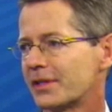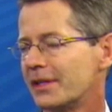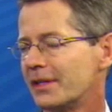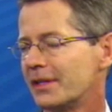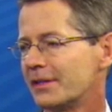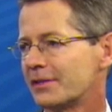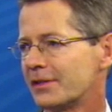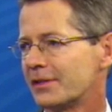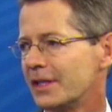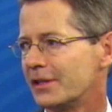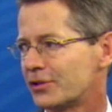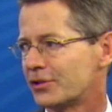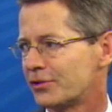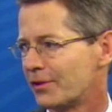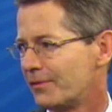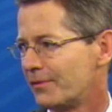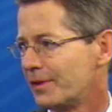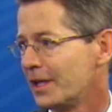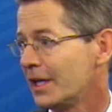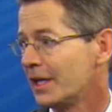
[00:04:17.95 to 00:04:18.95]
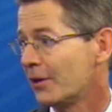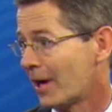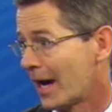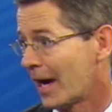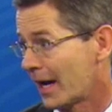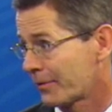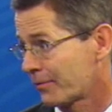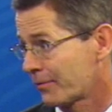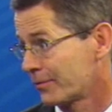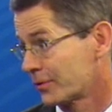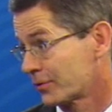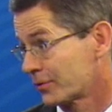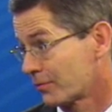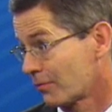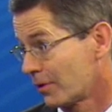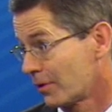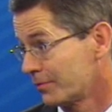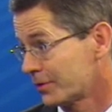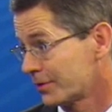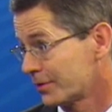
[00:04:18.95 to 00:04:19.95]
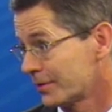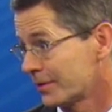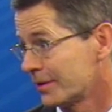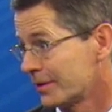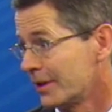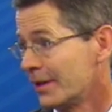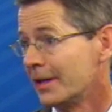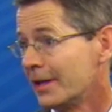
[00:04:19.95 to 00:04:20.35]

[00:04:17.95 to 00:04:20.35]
and this issue of neoatherosclerosis